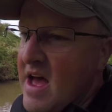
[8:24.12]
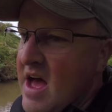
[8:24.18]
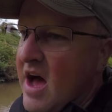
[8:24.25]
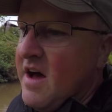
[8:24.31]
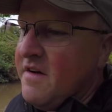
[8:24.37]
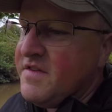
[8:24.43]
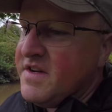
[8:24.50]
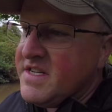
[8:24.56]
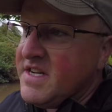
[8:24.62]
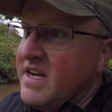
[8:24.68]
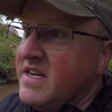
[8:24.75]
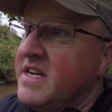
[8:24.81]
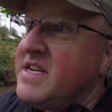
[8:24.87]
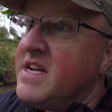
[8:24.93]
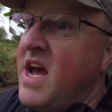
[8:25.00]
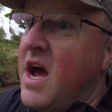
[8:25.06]
I've
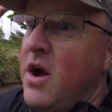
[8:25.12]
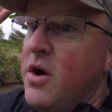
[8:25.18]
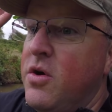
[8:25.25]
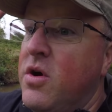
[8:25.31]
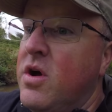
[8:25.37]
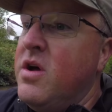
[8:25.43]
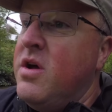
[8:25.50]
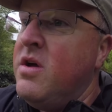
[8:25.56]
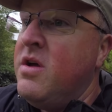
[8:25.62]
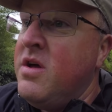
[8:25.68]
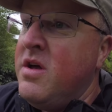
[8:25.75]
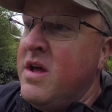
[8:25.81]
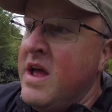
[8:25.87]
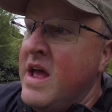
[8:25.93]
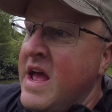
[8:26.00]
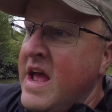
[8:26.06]
decided to go
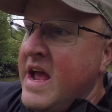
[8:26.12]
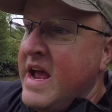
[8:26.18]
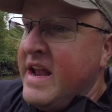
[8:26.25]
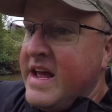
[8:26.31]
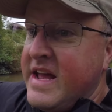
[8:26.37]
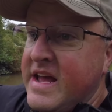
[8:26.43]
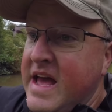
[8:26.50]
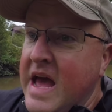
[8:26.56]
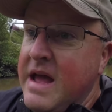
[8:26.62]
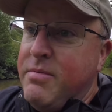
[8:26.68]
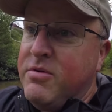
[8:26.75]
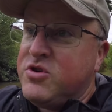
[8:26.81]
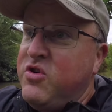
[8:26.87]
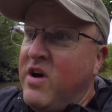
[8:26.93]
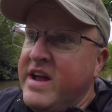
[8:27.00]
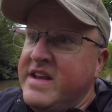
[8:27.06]
in a cable
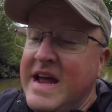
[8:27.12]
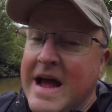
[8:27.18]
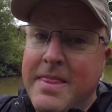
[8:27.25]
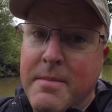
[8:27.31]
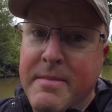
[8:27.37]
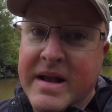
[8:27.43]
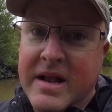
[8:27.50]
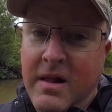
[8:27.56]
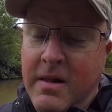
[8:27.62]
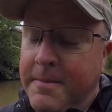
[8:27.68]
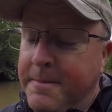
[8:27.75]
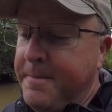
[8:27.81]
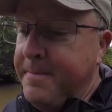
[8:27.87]
tray down the middle.